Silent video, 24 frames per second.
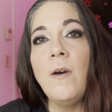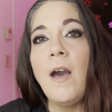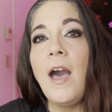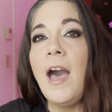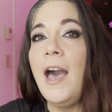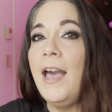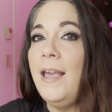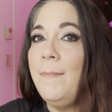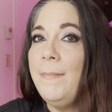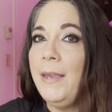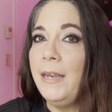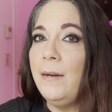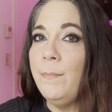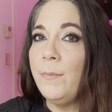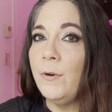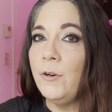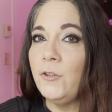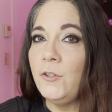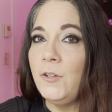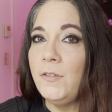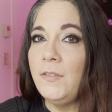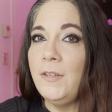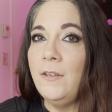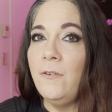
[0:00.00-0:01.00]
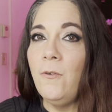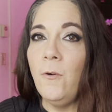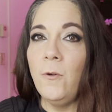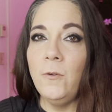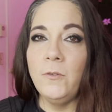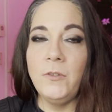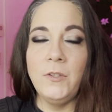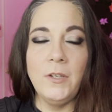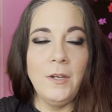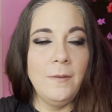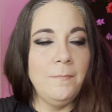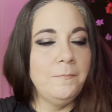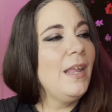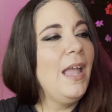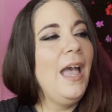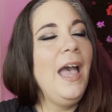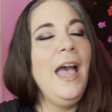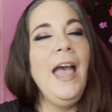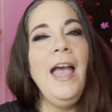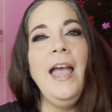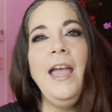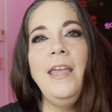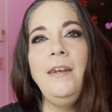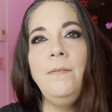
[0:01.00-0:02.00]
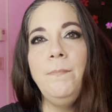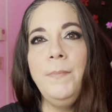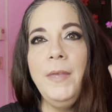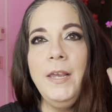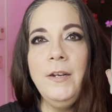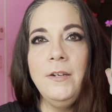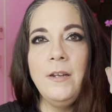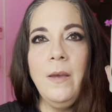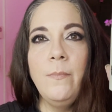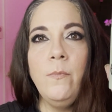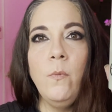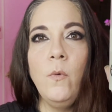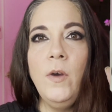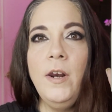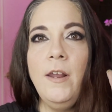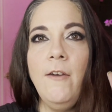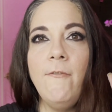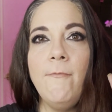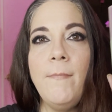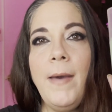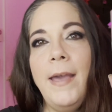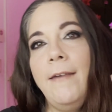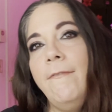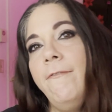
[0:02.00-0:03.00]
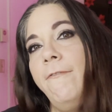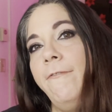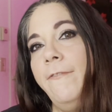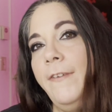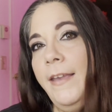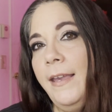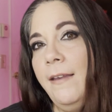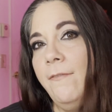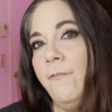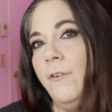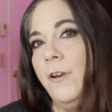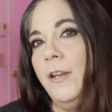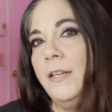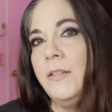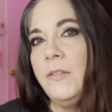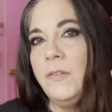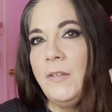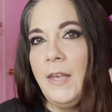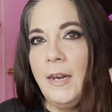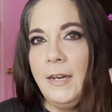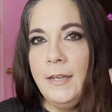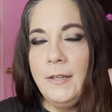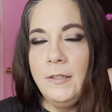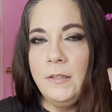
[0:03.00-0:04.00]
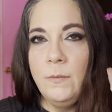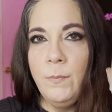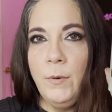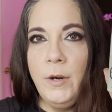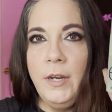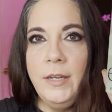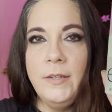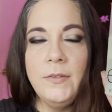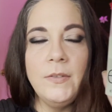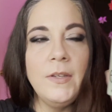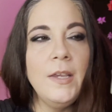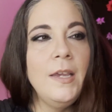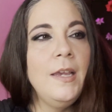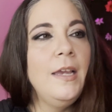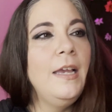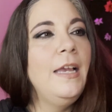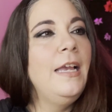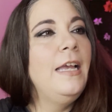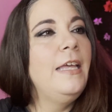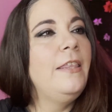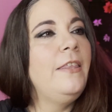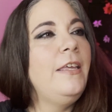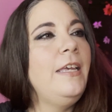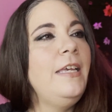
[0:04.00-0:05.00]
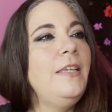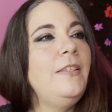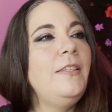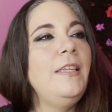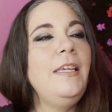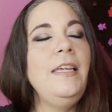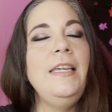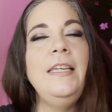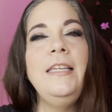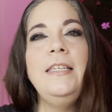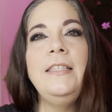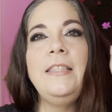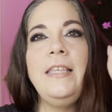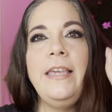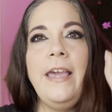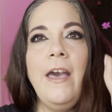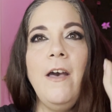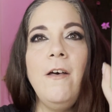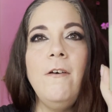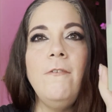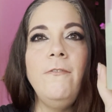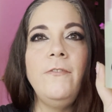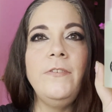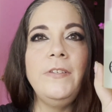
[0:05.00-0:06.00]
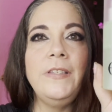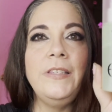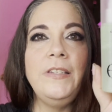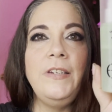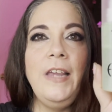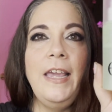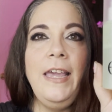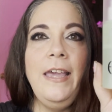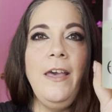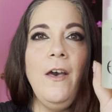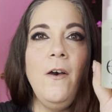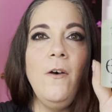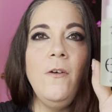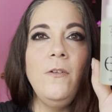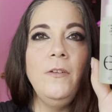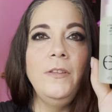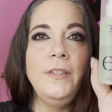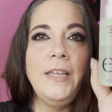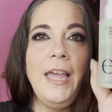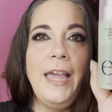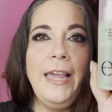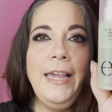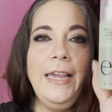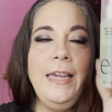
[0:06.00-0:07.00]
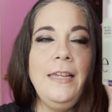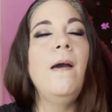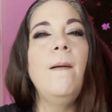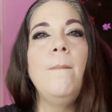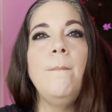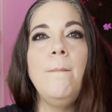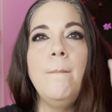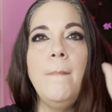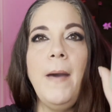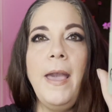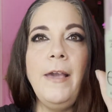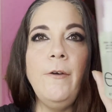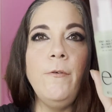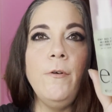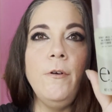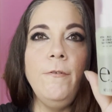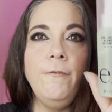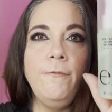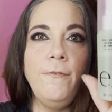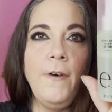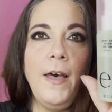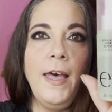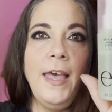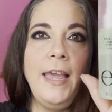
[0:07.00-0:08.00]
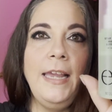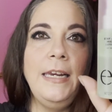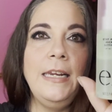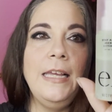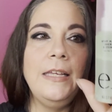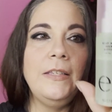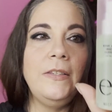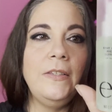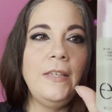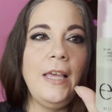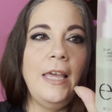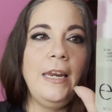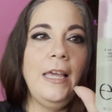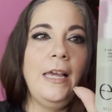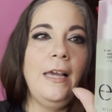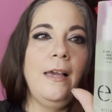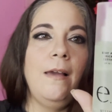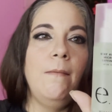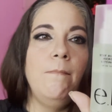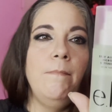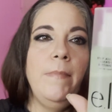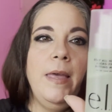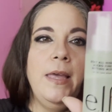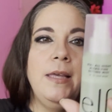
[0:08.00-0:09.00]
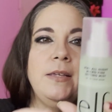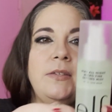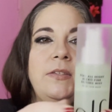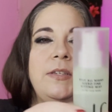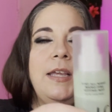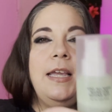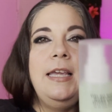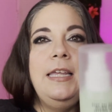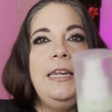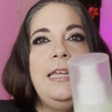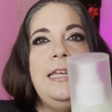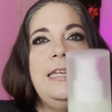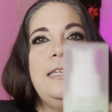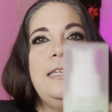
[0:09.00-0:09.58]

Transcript: I made a purchase at Ulta and picked up one of my favorite setting sprays. This is the e.l.f. Stay All Night Microfine Setting Mist. It is